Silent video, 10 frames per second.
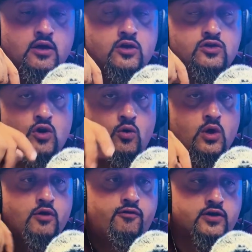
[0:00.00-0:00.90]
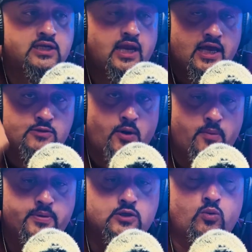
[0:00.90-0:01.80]
So for today's
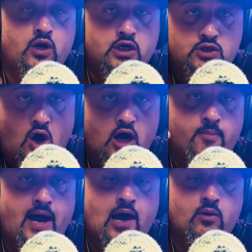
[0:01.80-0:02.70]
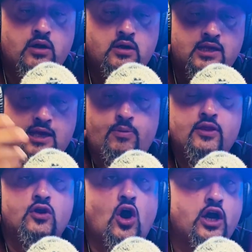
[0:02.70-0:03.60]
purpose, we're going to talk about keeping
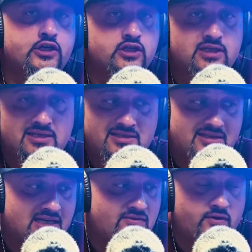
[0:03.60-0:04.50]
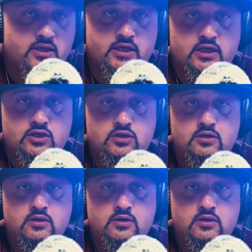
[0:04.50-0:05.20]
the dog on just a 6-foot leash.